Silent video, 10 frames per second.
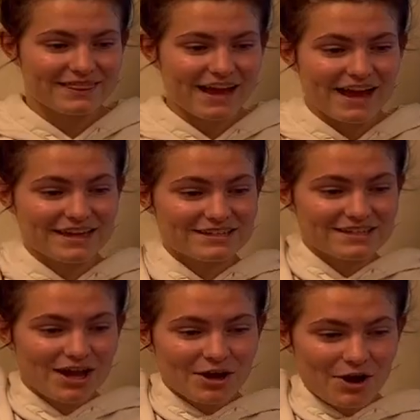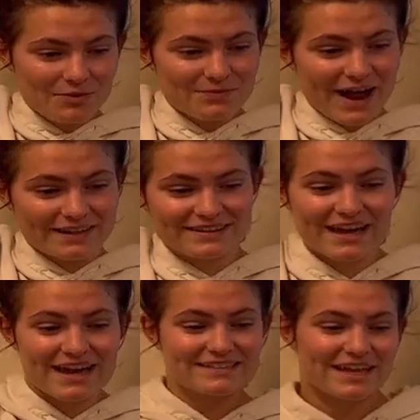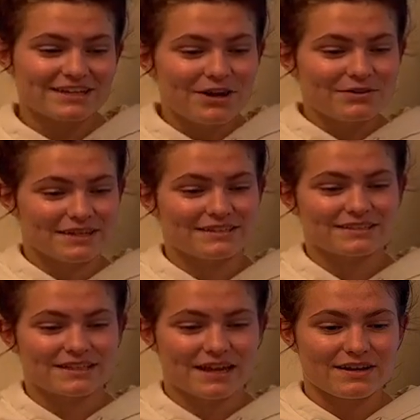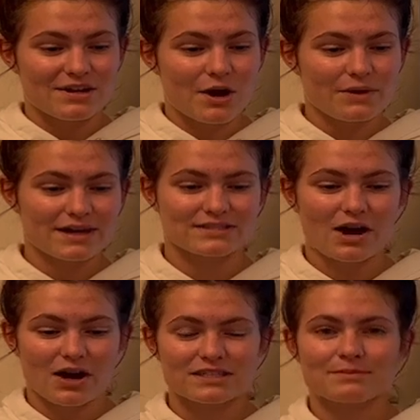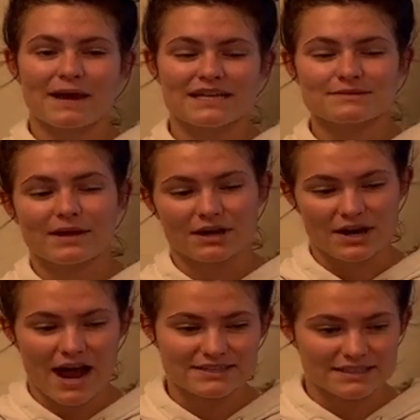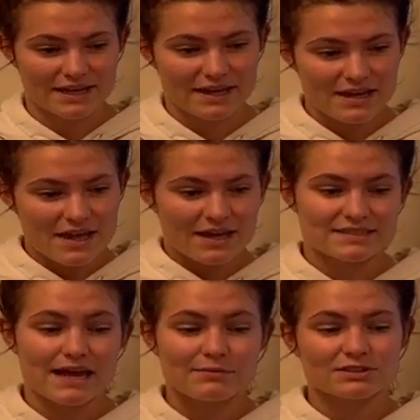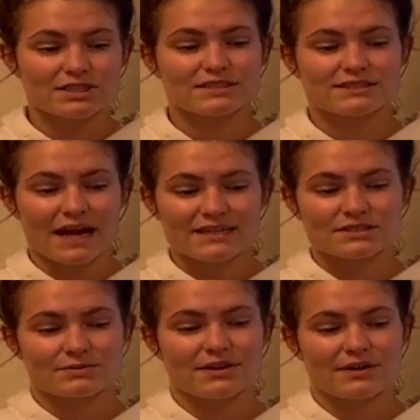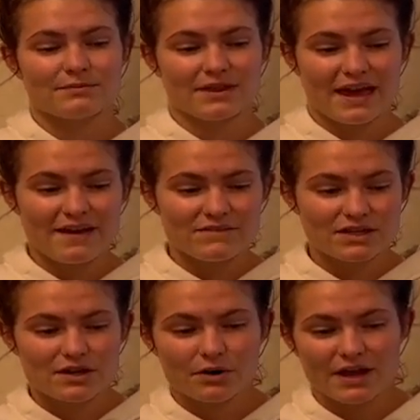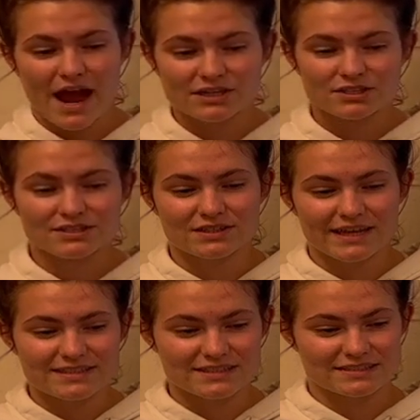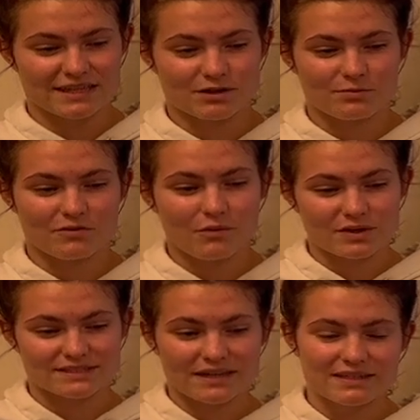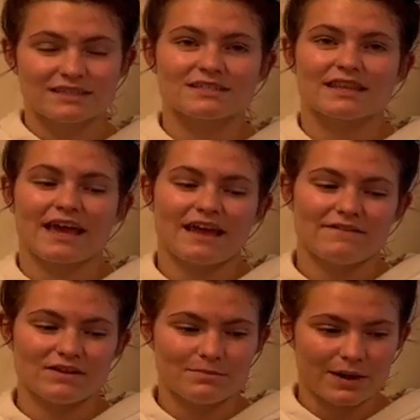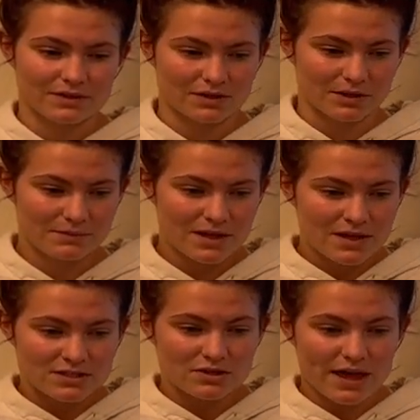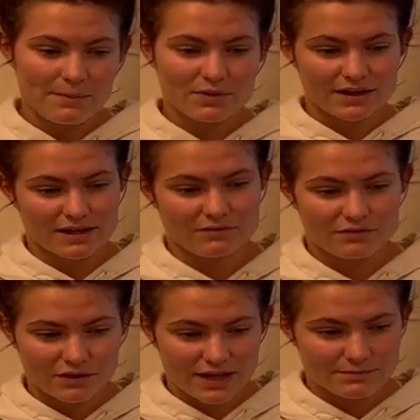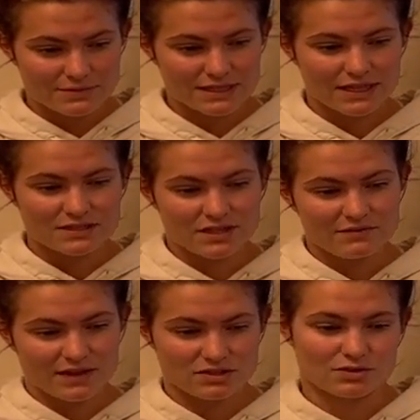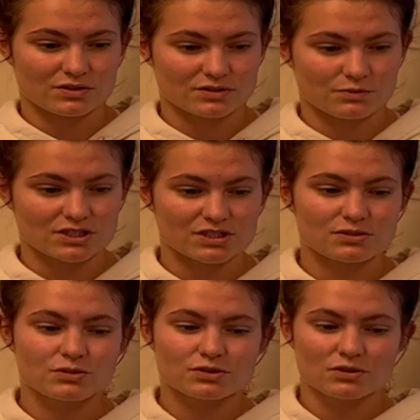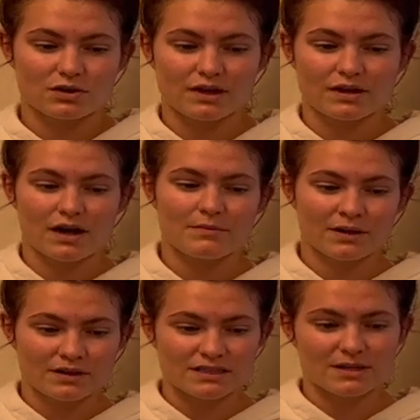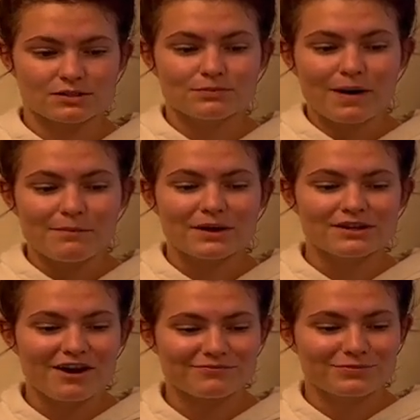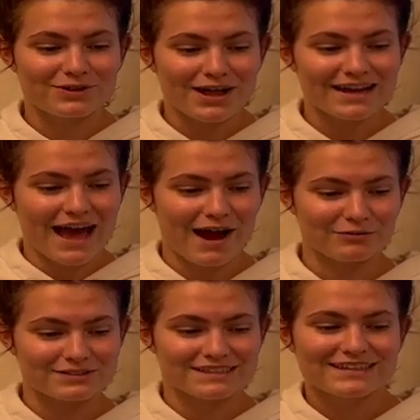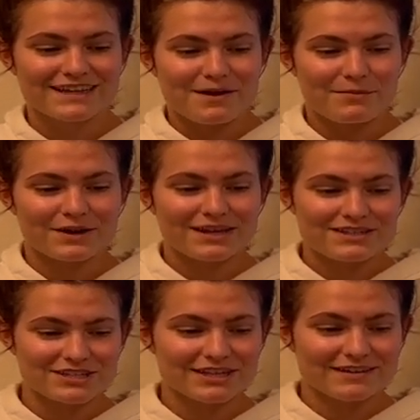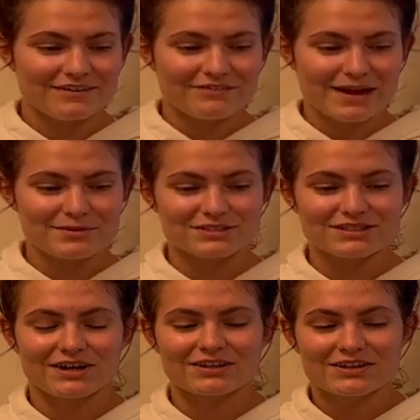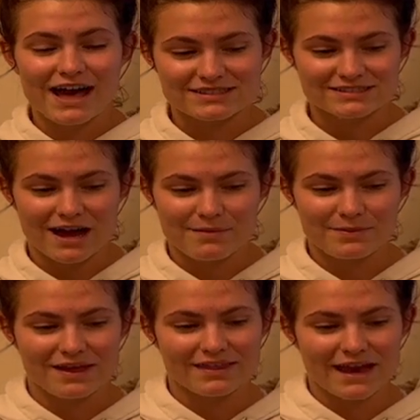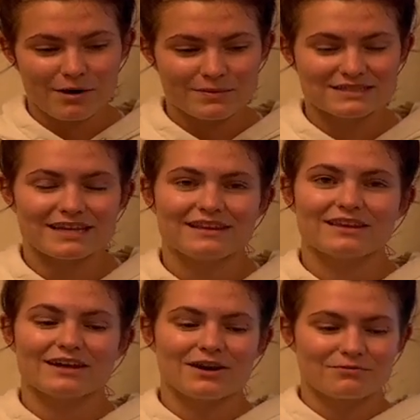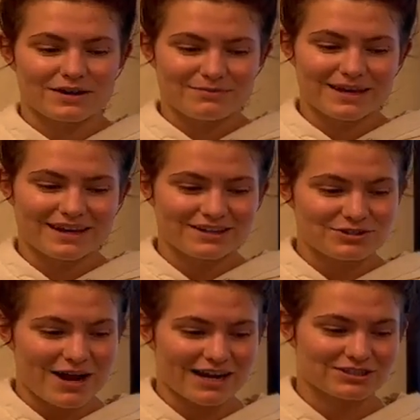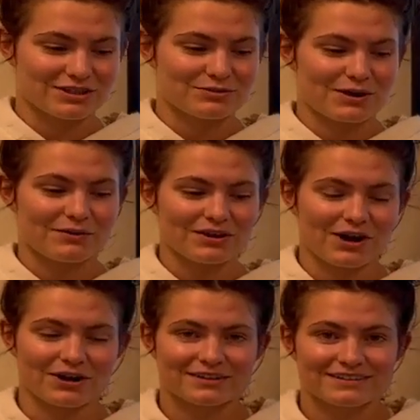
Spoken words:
That is correct. The SA node is known as the heart's pacemaker as it establishes sinus rhythm. The AV node actually delays the signal before sending it to the AV bundle so that blood can fully empty into the ventricles, which is crucial in our ability to pump enough blood out. Purkinje fibers are the last stop. They help maintain the rhythmic contraction throughout the heart.